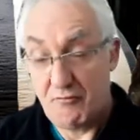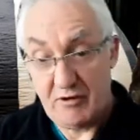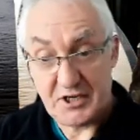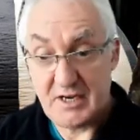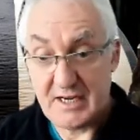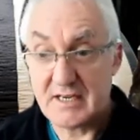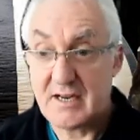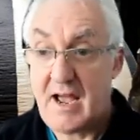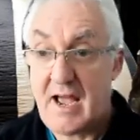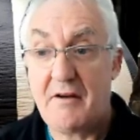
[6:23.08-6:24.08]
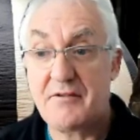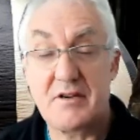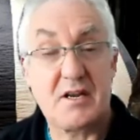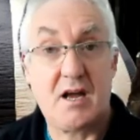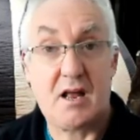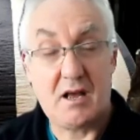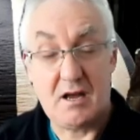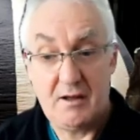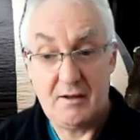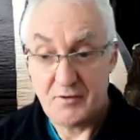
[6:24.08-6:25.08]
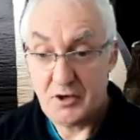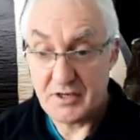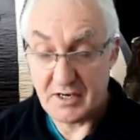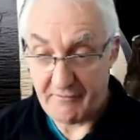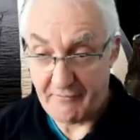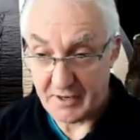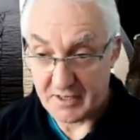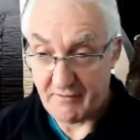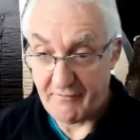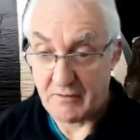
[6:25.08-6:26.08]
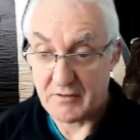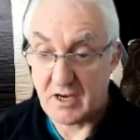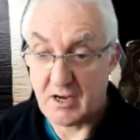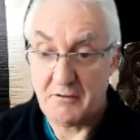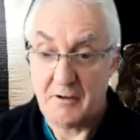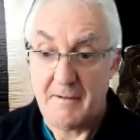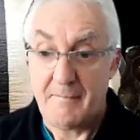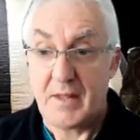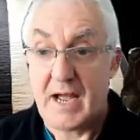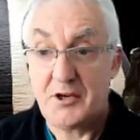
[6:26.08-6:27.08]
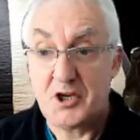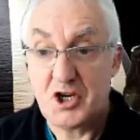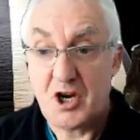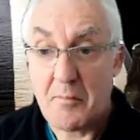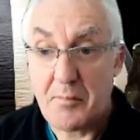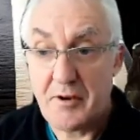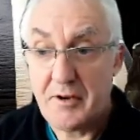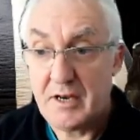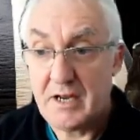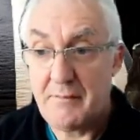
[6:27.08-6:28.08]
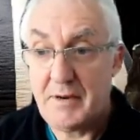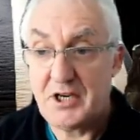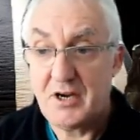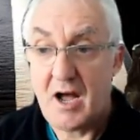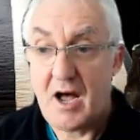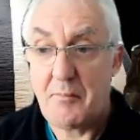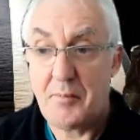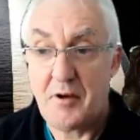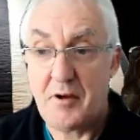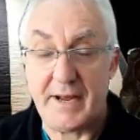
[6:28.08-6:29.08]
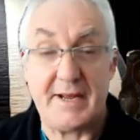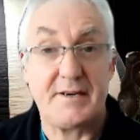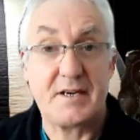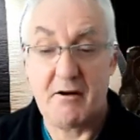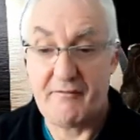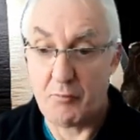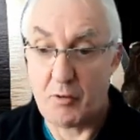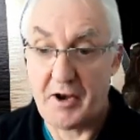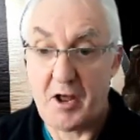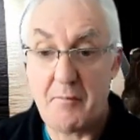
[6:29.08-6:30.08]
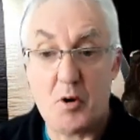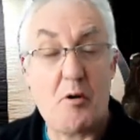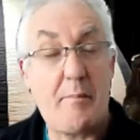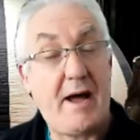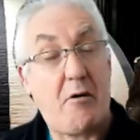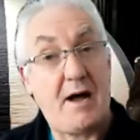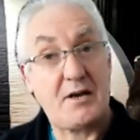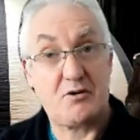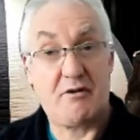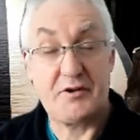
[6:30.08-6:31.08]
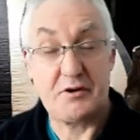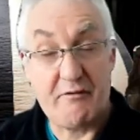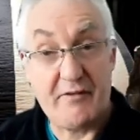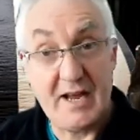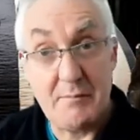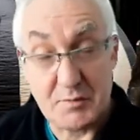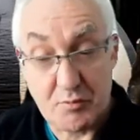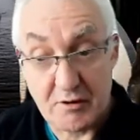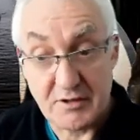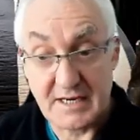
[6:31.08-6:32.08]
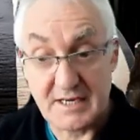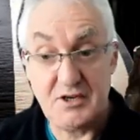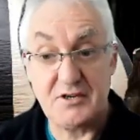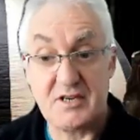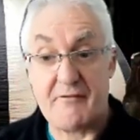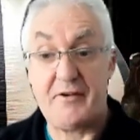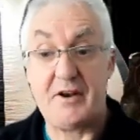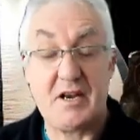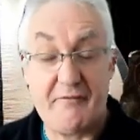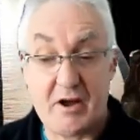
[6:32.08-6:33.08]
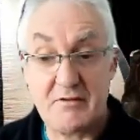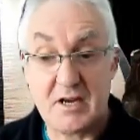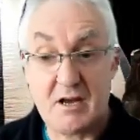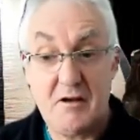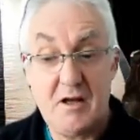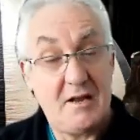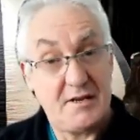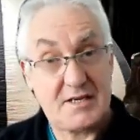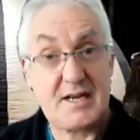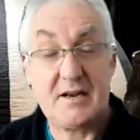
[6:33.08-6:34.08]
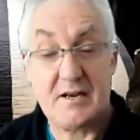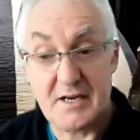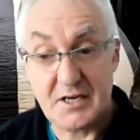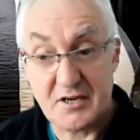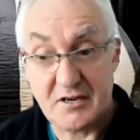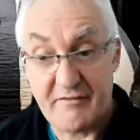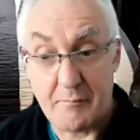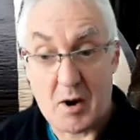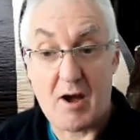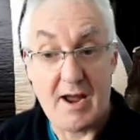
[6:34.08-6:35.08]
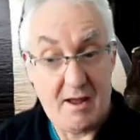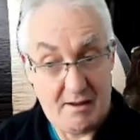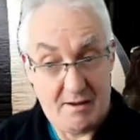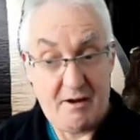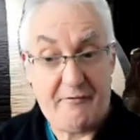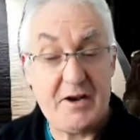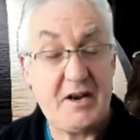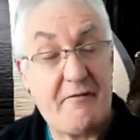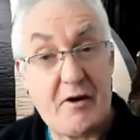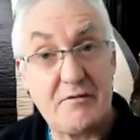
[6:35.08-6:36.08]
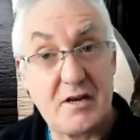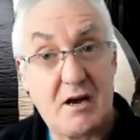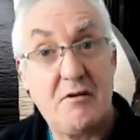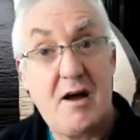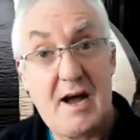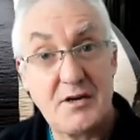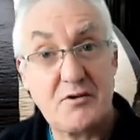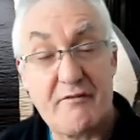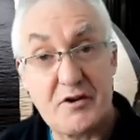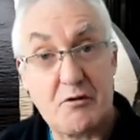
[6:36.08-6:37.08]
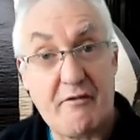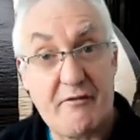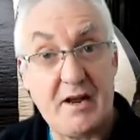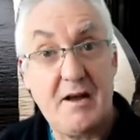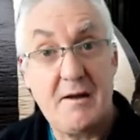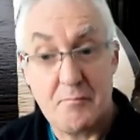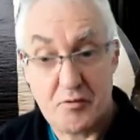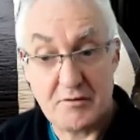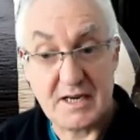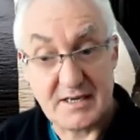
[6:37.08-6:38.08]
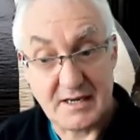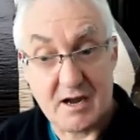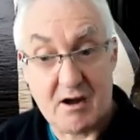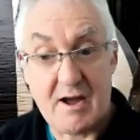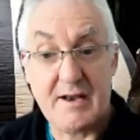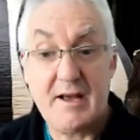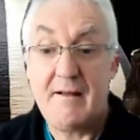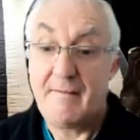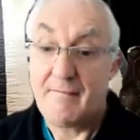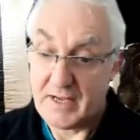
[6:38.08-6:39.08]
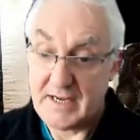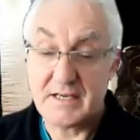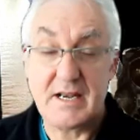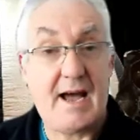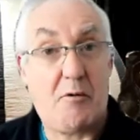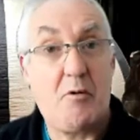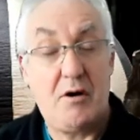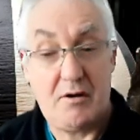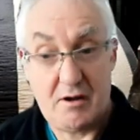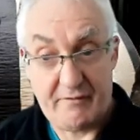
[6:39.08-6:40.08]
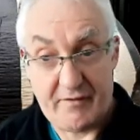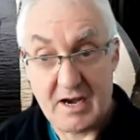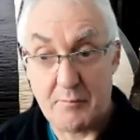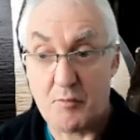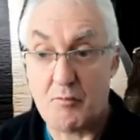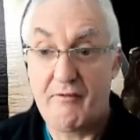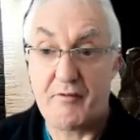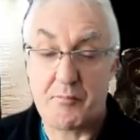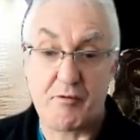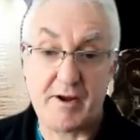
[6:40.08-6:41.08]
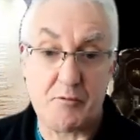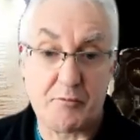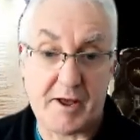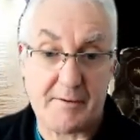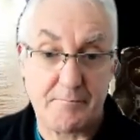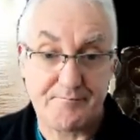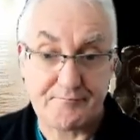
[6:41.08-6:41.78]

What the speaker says: richness out of the color using Affinity Photo and sharpen the image up a bit. So if you want to know more about astrophotography image processing using Affinity Photo, the second edition of my Affinity Photo Astrophotography Processing Guide is now available for pre-order.